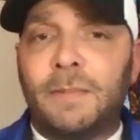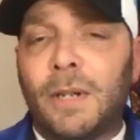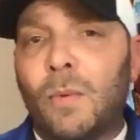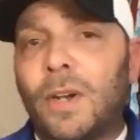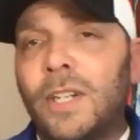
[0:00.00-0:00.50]
but I
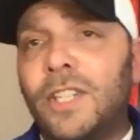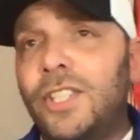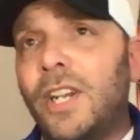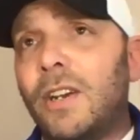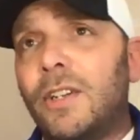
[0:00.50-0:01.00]
want to
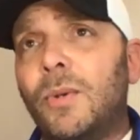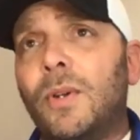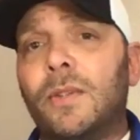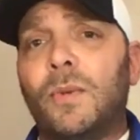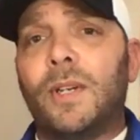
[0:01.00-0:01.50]
share
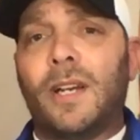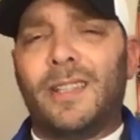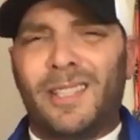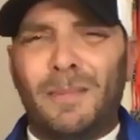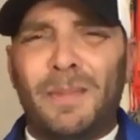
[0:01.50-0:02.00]
you with a
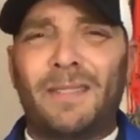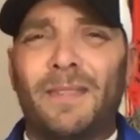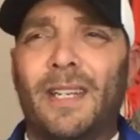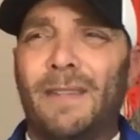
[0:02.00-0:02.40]
little bit of